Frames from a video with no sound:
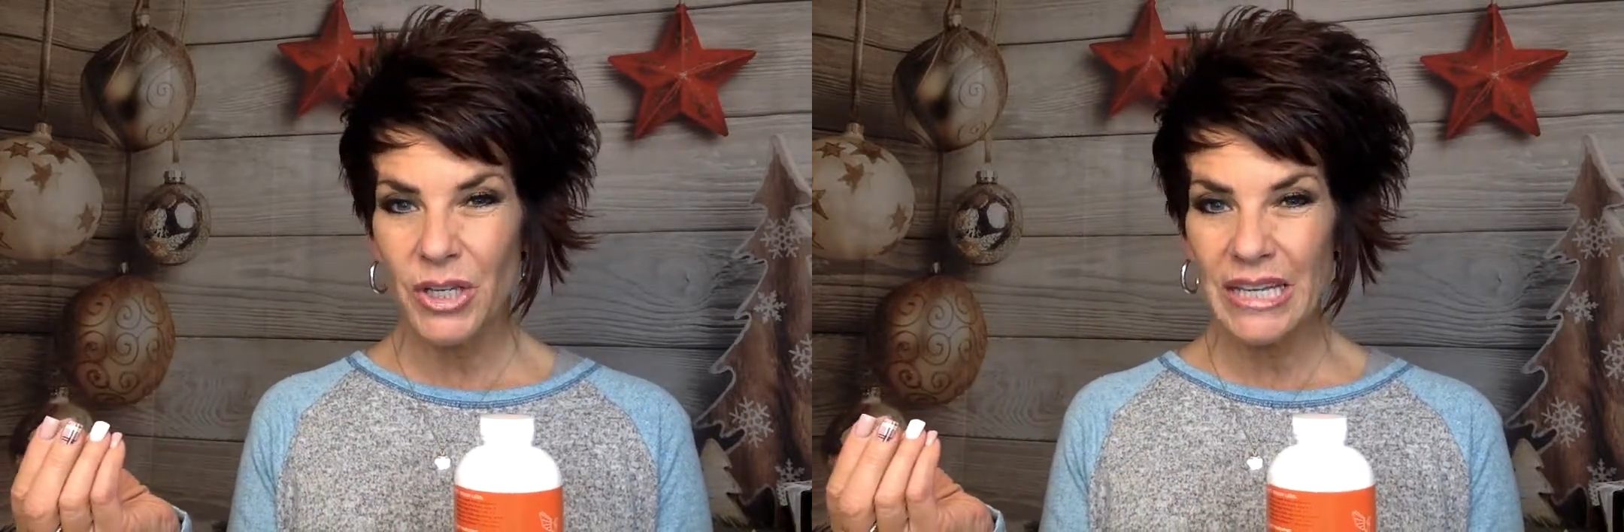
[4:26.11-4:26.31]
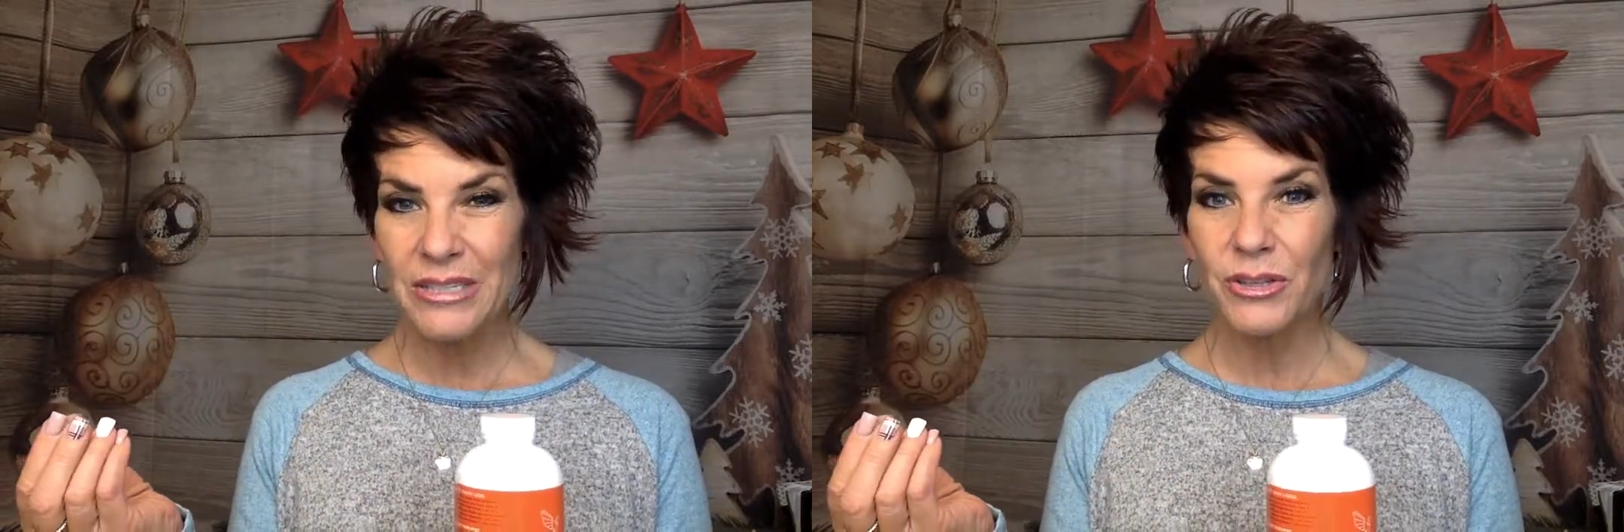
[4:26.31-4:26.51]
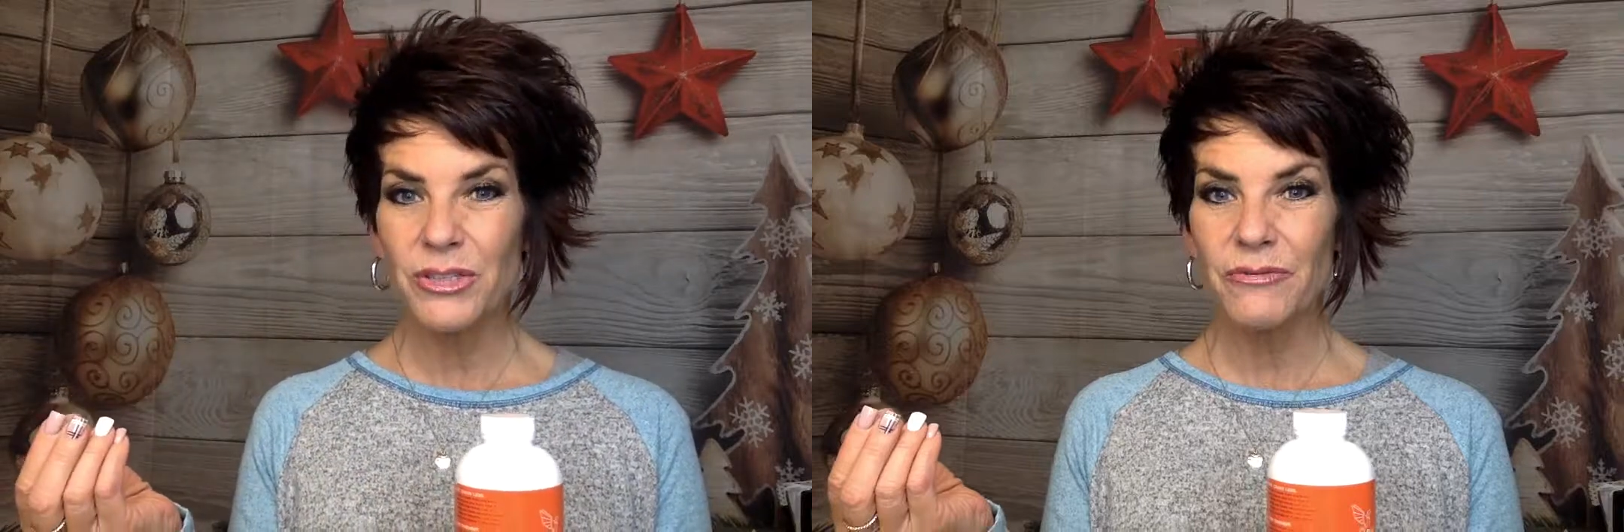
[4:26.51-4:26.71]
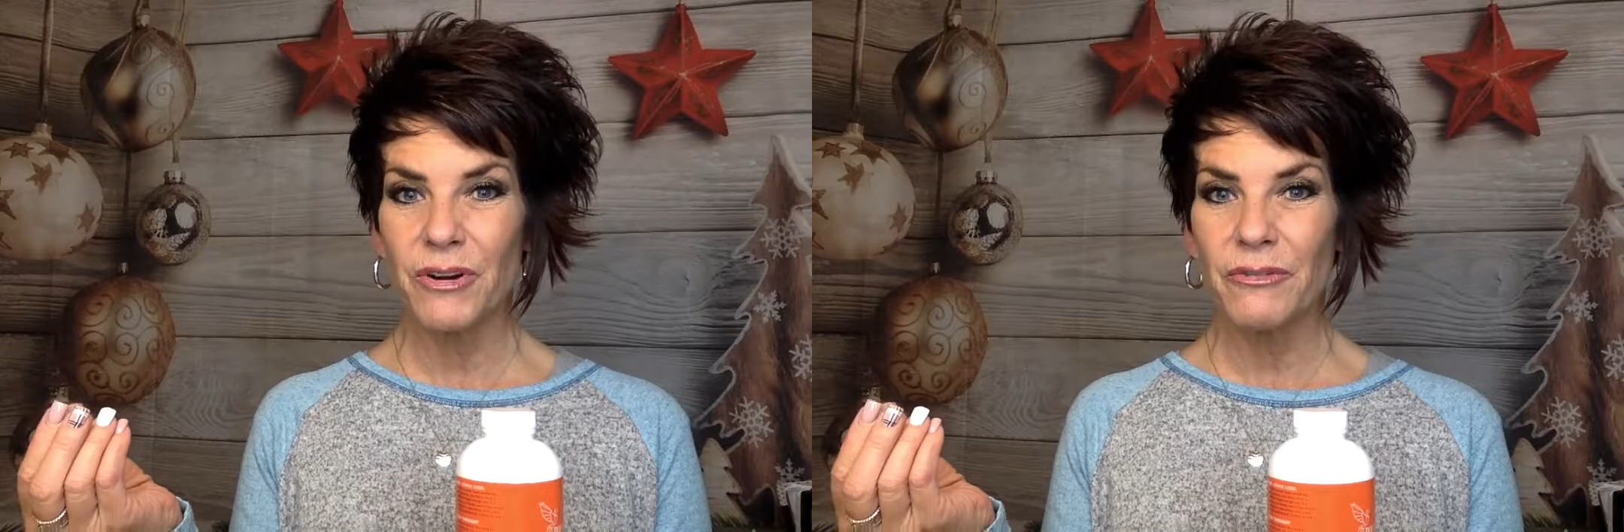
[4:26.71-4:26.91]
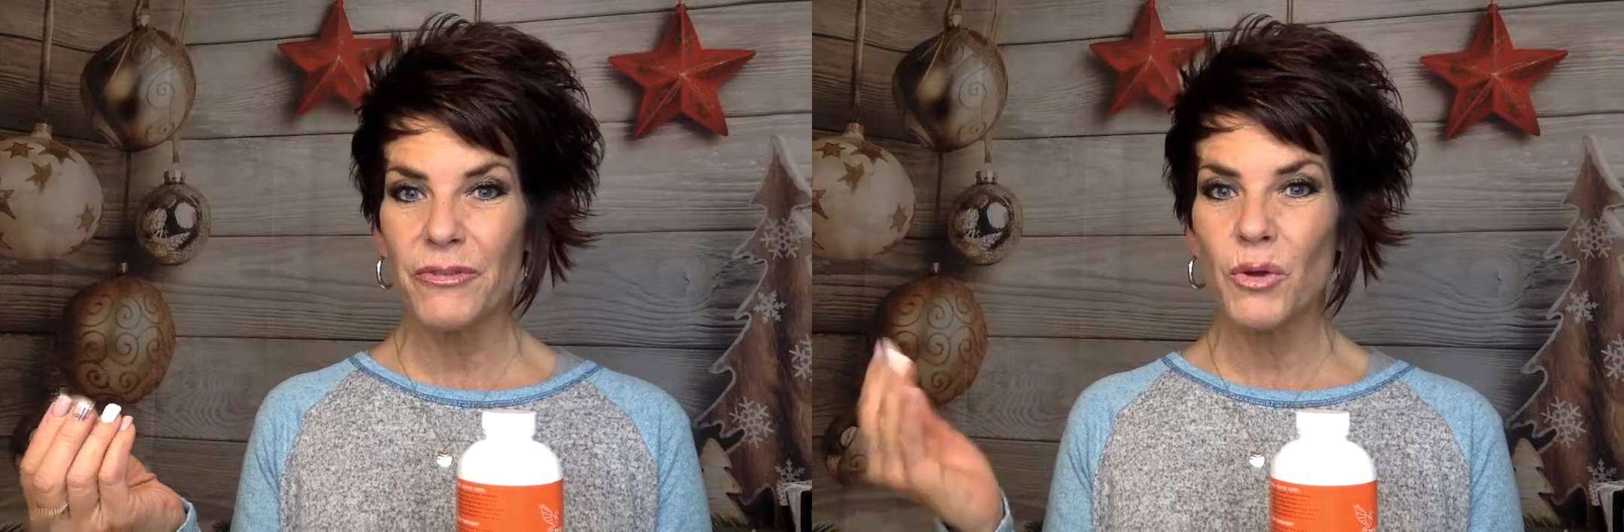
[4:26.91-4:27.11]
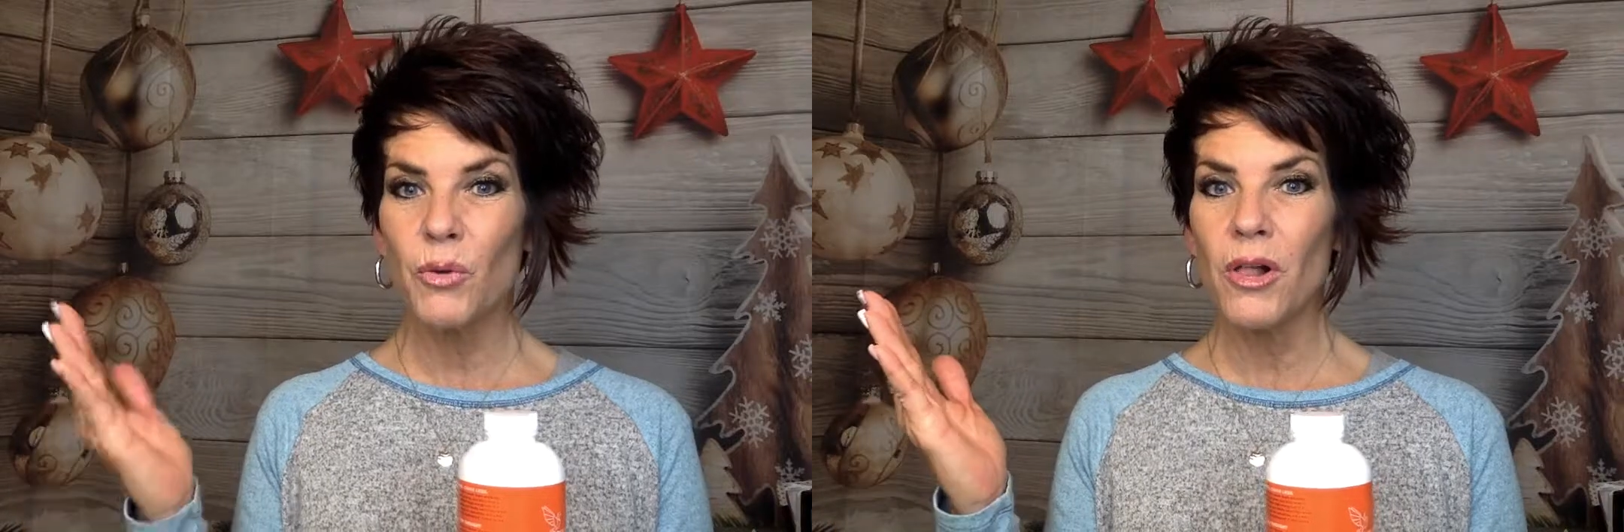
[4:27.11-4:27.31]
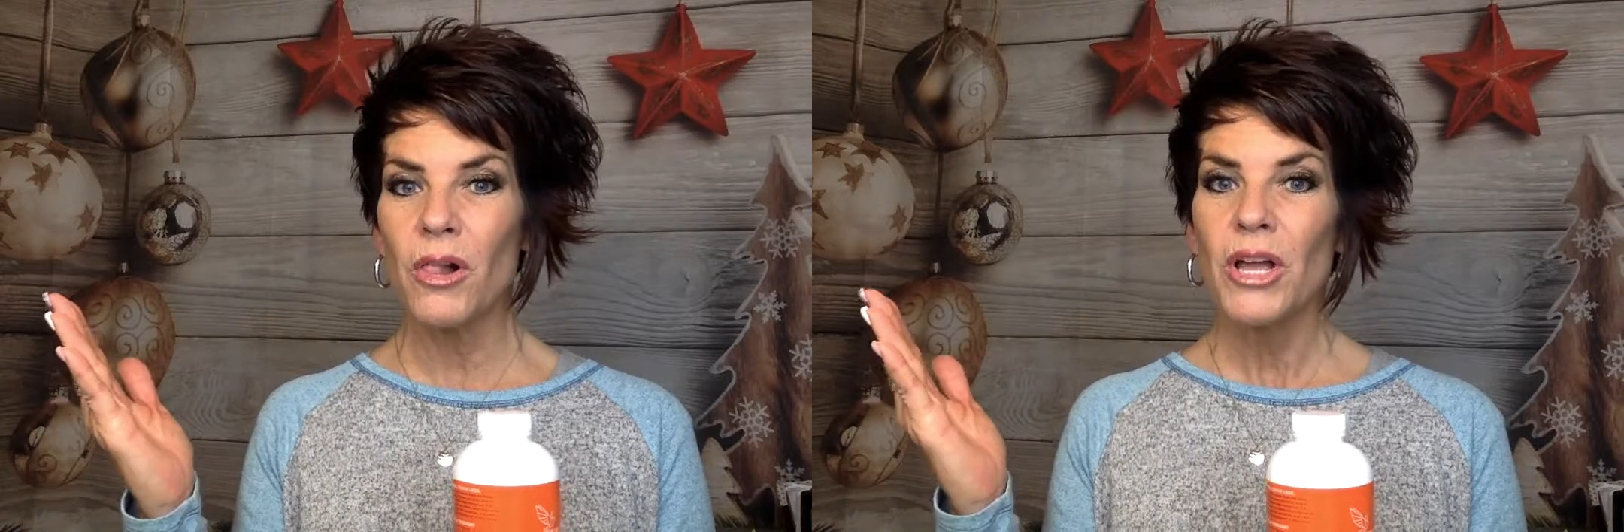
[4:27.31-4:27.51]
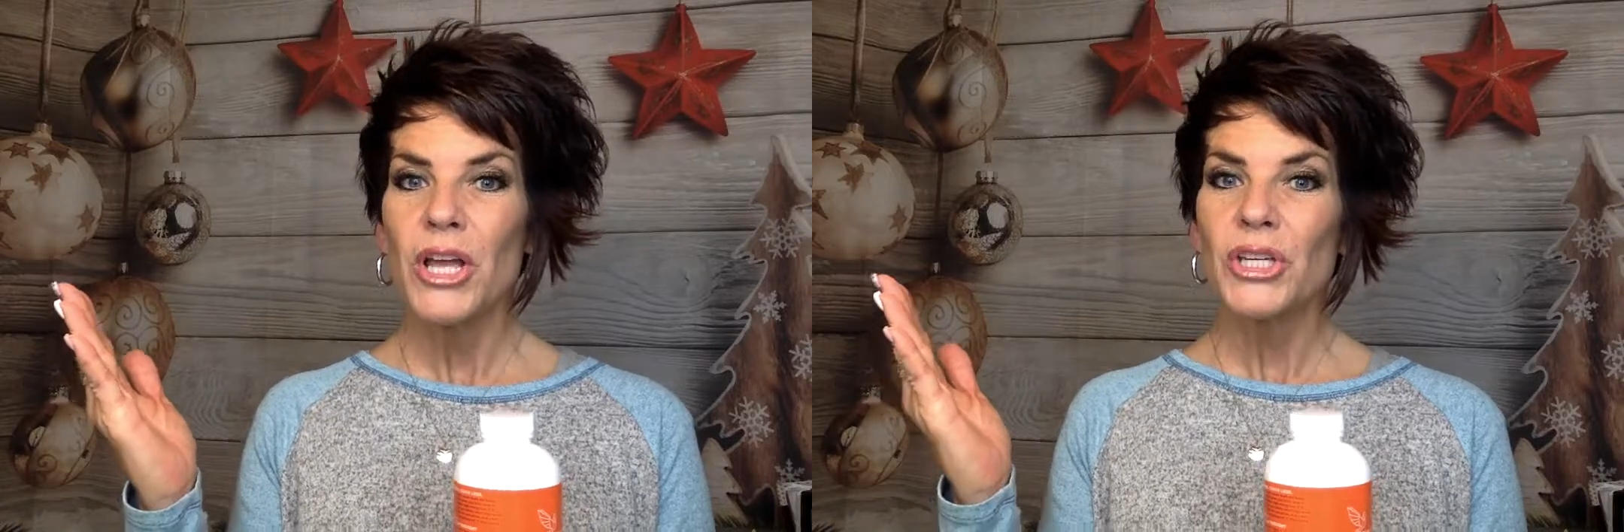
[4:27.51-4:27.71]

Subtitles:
ketones for fuel.